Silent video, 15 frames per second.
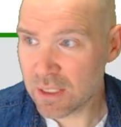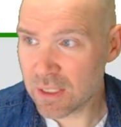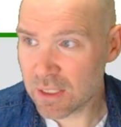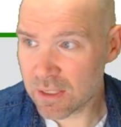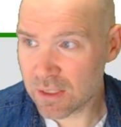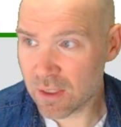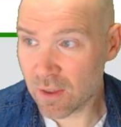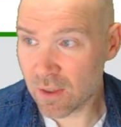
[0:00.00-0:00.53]

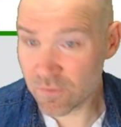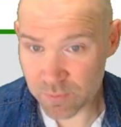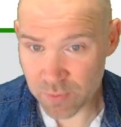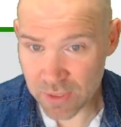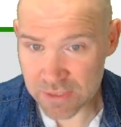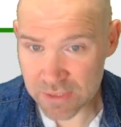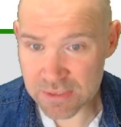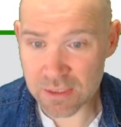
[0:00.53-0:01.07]
uh, after
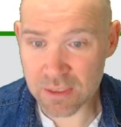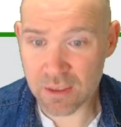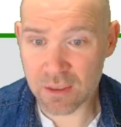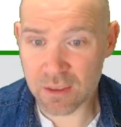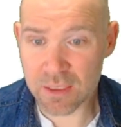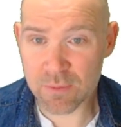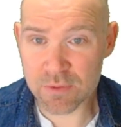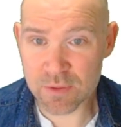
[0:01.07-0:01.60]
Brexit
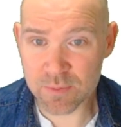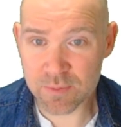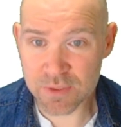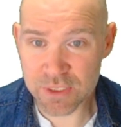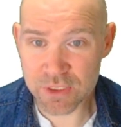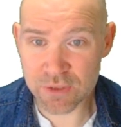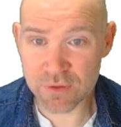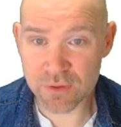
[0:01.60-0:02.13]
occurred. There was a
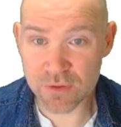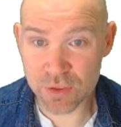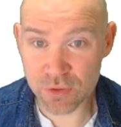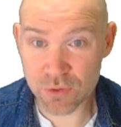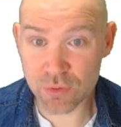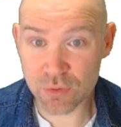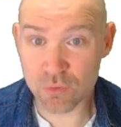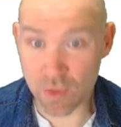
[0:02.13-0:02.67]
petition
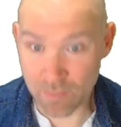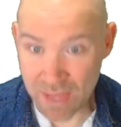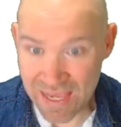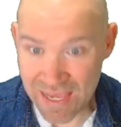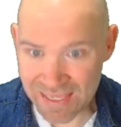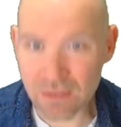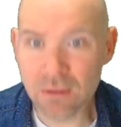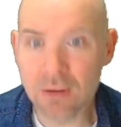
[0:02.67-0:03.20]
to
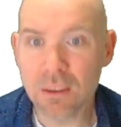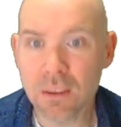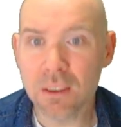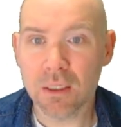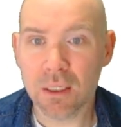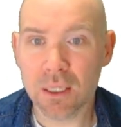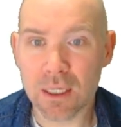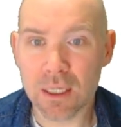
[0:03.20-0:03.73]
Remain,
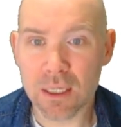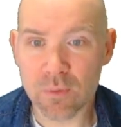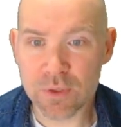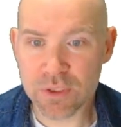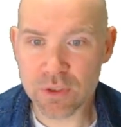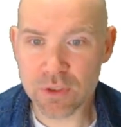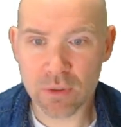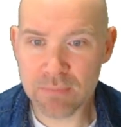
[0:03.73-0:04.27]
uh,
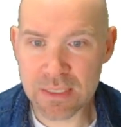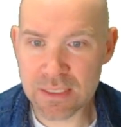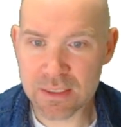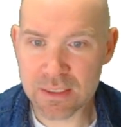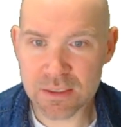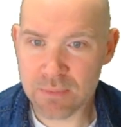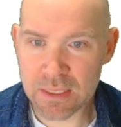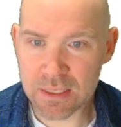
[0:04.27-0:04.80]
which got
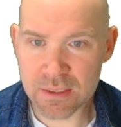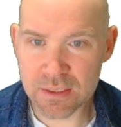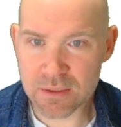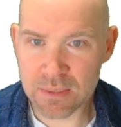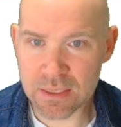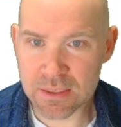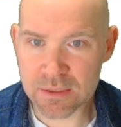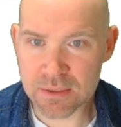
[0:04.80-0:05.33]
millions and millions and
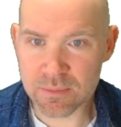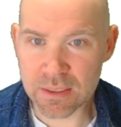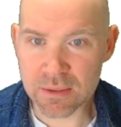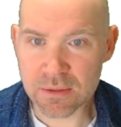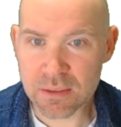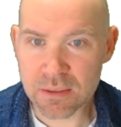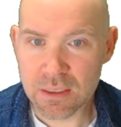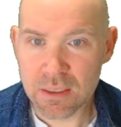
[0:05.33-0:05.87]
millions and
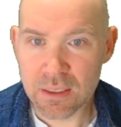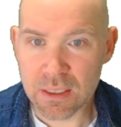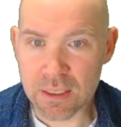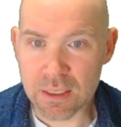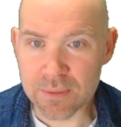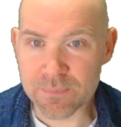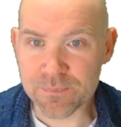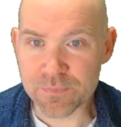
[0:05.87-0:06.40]
millions.
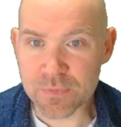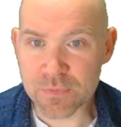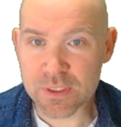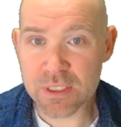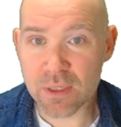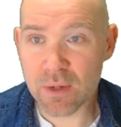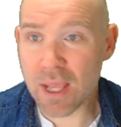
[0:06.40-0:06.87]
Um, so